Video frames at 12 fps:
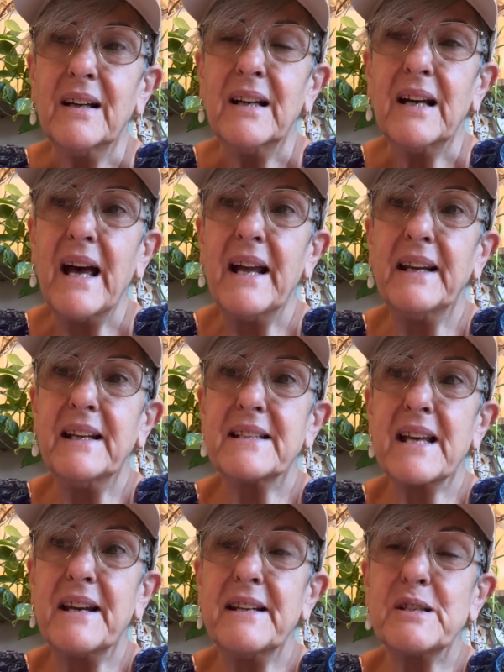And it's
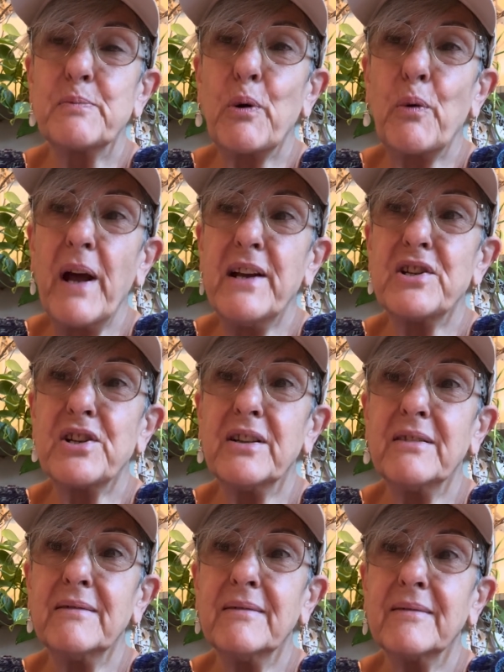an
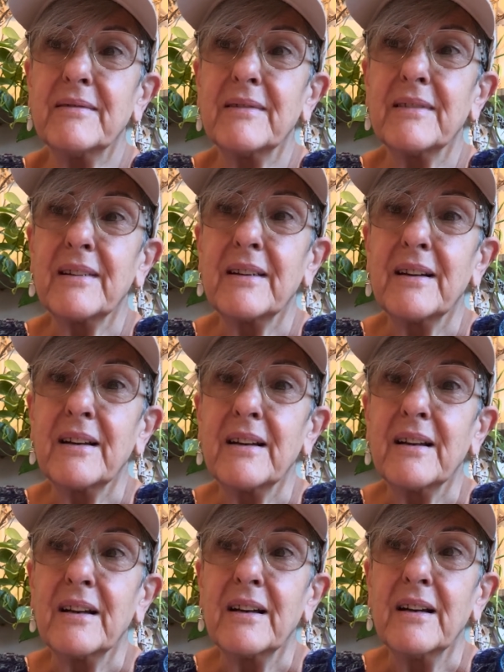inspiration
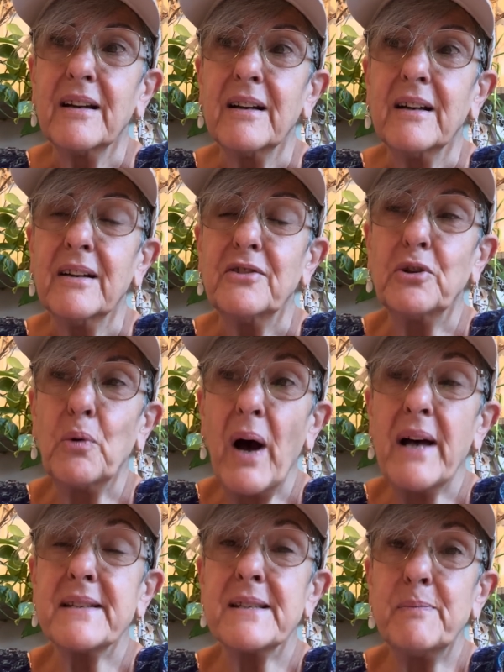to
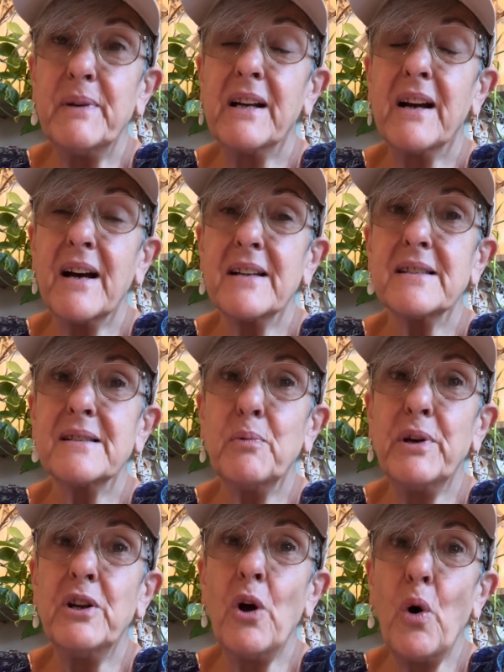us because
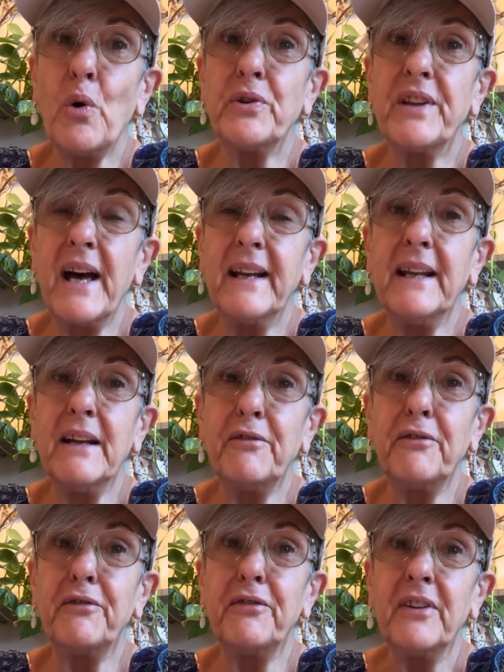we know that
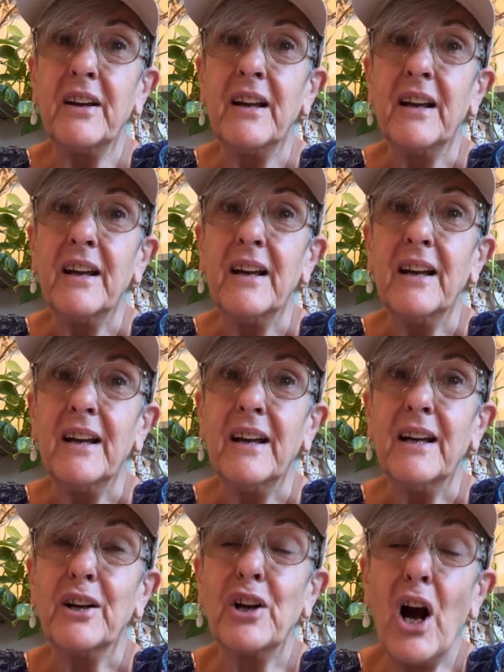if
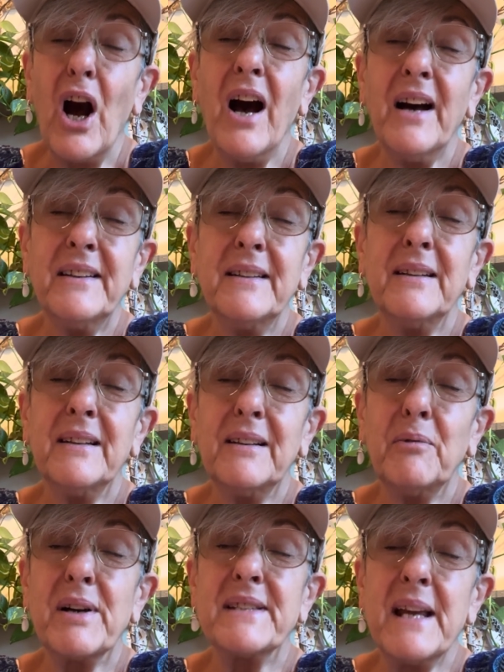God
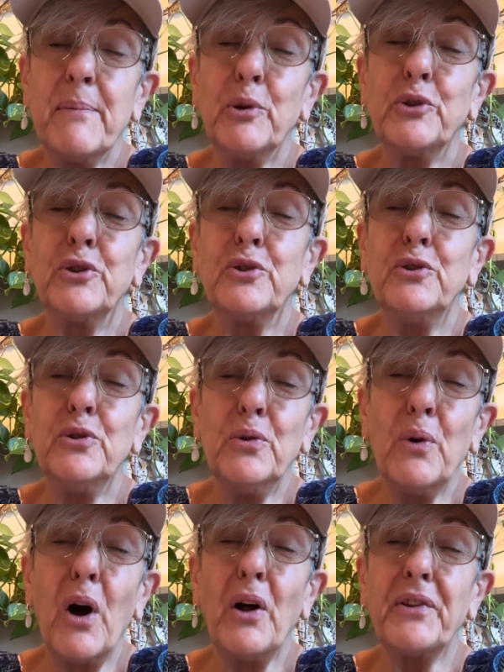was able to
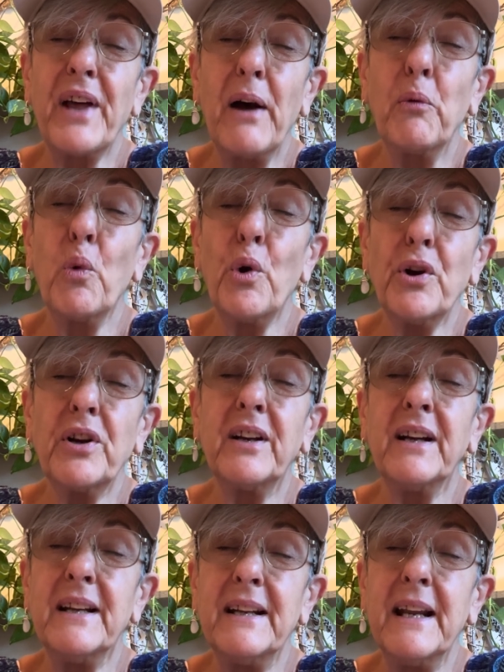do all that work
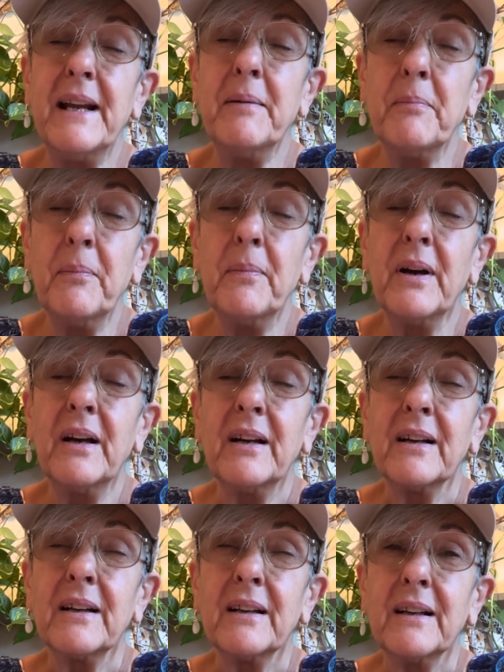in him,
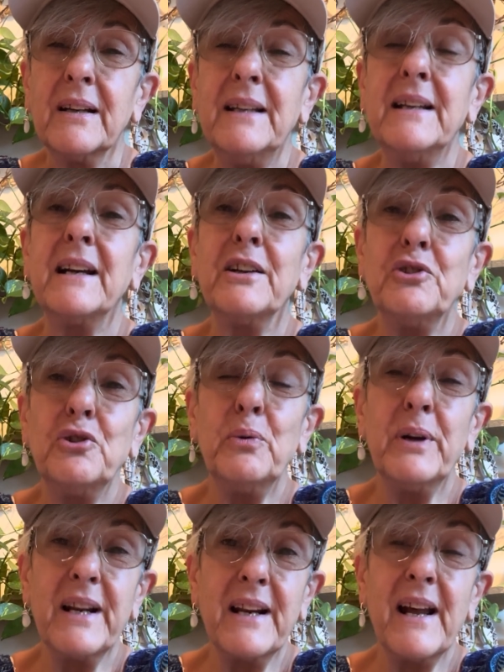he can do
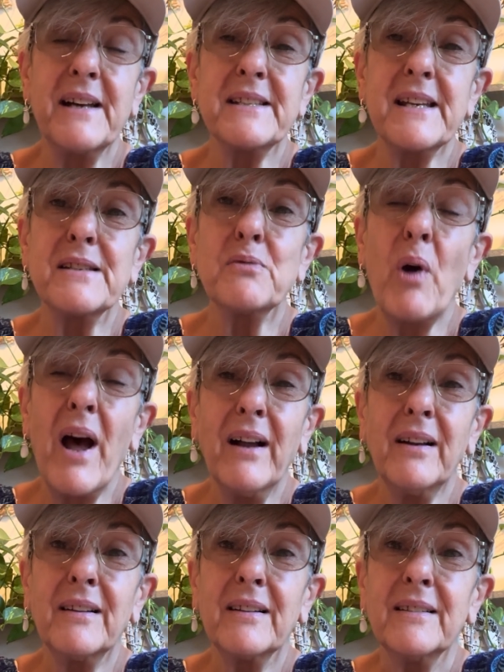it in us as well.